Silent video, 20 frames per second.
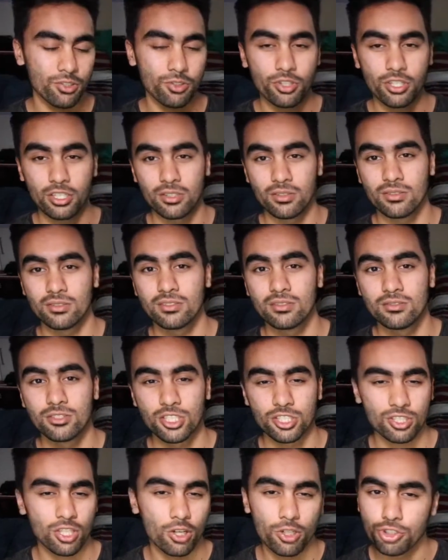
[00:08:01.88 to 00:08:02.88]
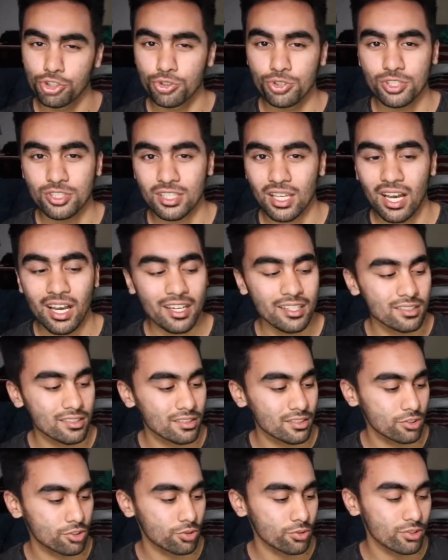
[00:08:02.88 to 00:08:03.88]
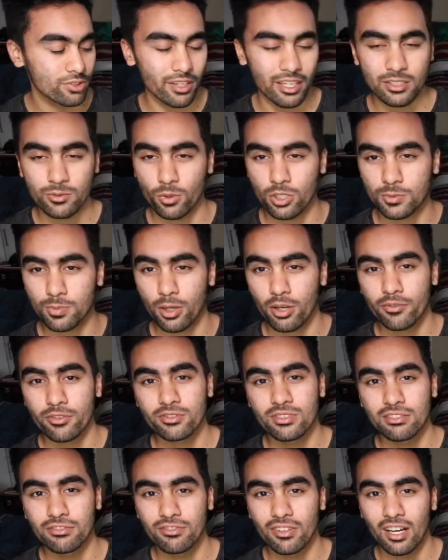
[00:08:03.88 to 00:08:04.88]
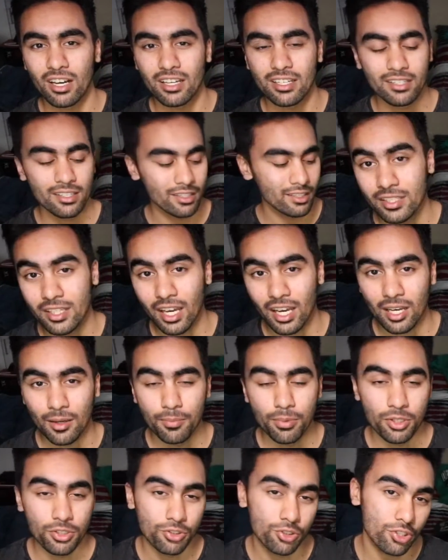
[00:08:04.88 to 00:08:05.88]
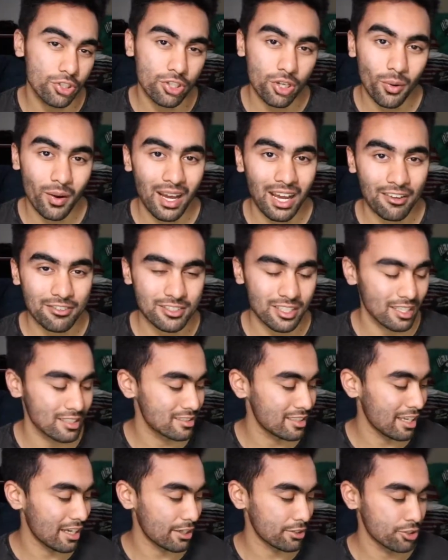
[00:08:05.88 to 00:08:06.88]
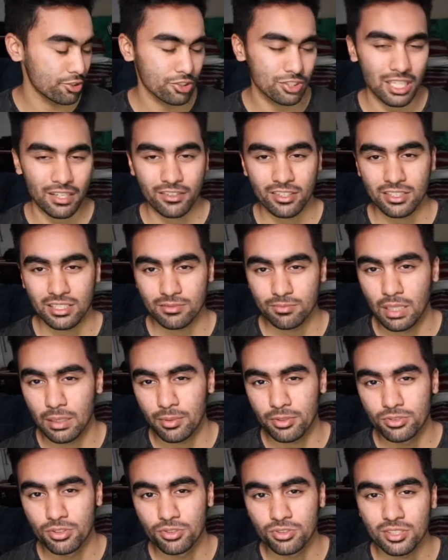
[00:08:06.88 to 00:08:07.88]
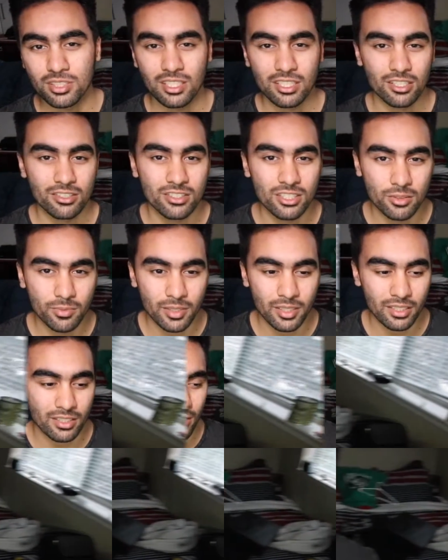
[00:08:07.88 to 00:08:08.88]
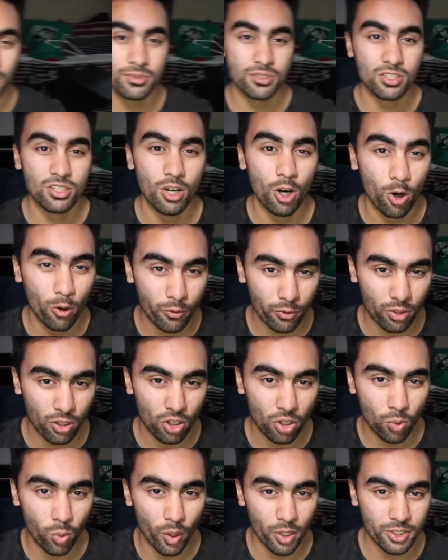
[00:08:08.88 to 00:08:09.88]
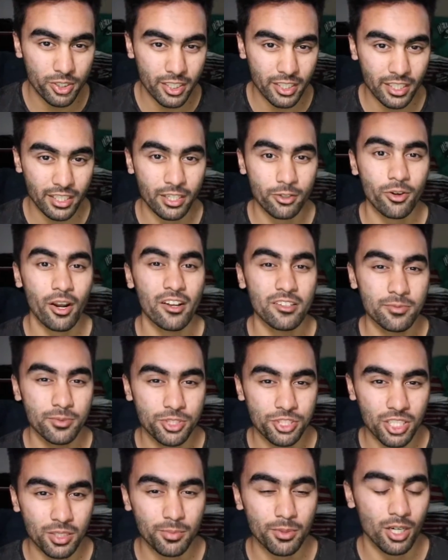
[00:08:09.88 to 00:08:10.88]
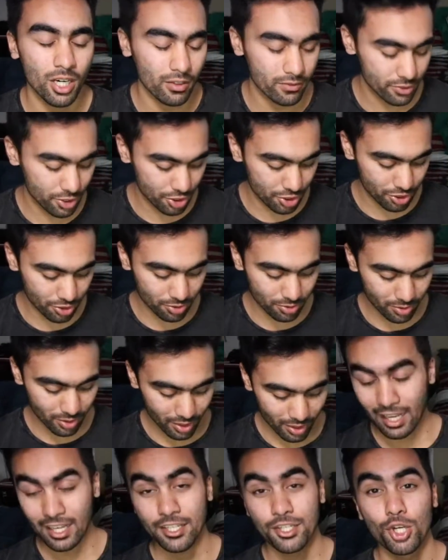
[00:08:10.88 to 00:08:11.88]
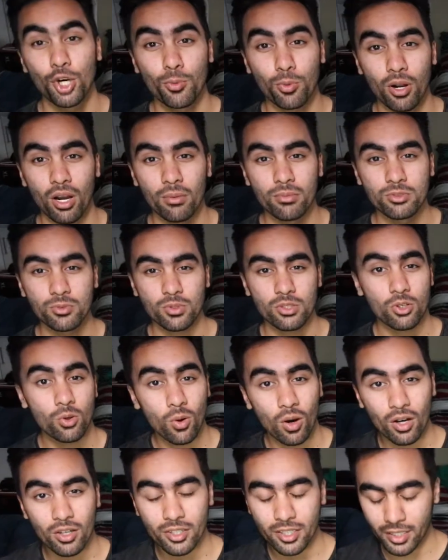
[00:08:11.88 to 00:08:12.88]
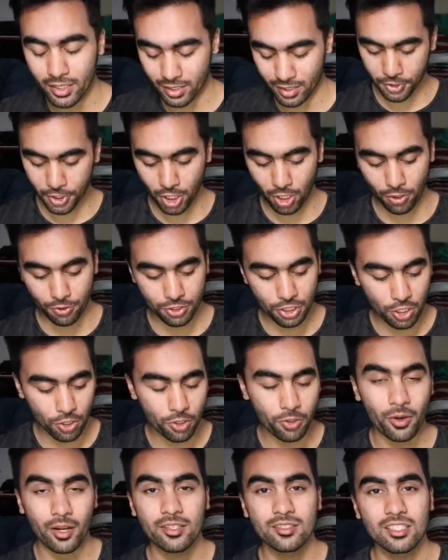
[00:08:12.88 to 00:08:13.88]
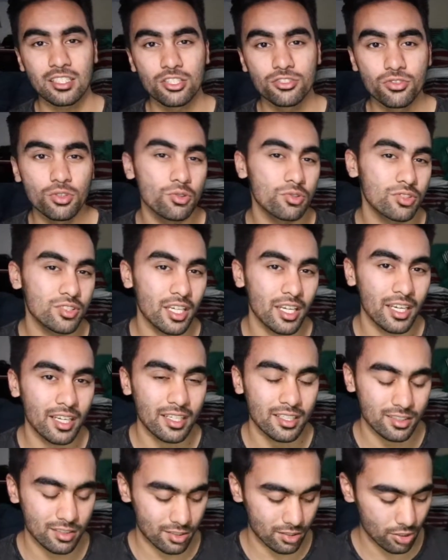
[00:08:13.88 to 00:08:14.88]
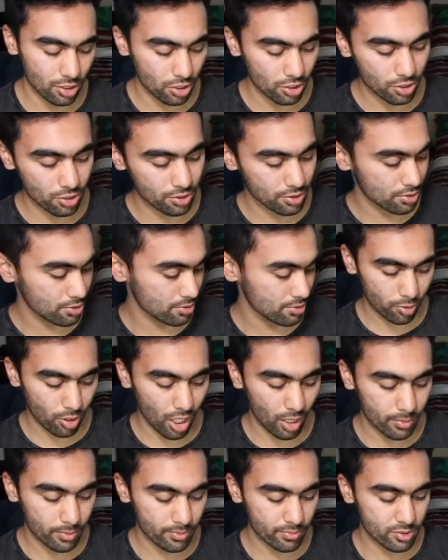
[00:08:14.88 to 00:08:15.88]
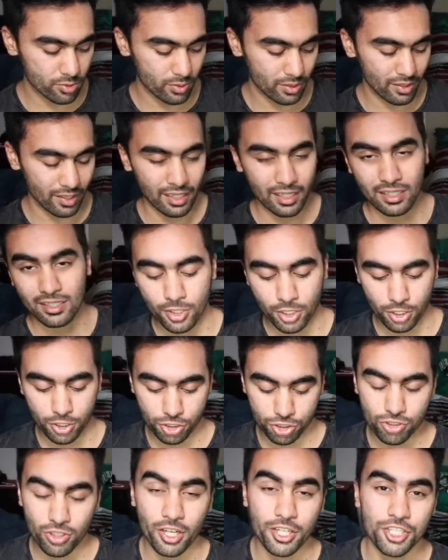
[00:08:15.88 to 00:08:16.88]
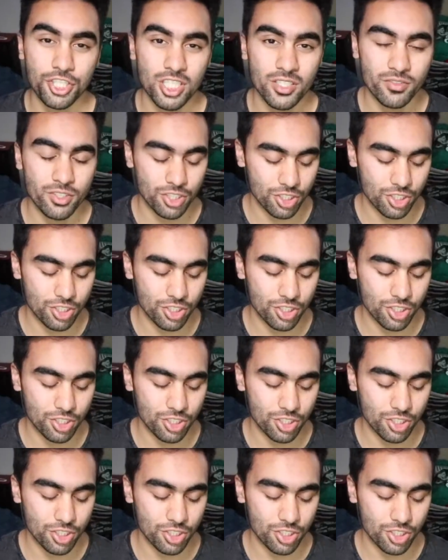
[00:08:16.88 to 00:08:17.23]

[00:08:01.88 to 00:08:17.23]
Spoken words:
you can just go true to size. True to size works perfectly fine. Yeah, but you can go a half size down. You just have to like maybe loosen it a little bit. When it comes to overall quality and craftsmanship of the shoe, I had no problems with the quality. You know, no crazy glue stains, no problems with like the construction of the